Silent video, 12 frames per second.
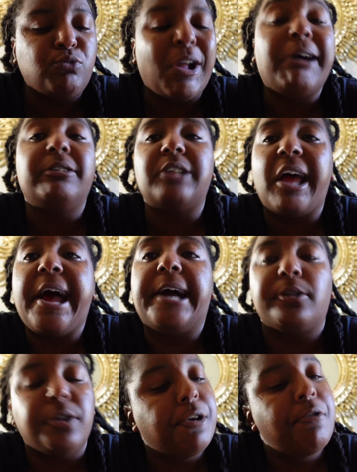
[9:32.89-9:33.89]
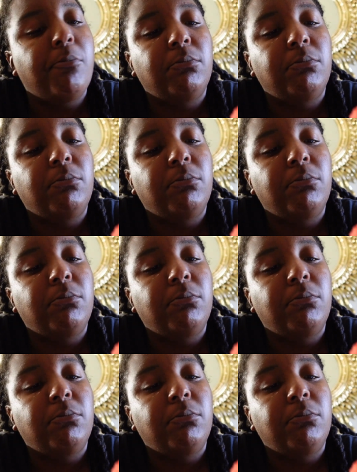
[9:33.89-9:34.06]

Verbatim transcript: I was active.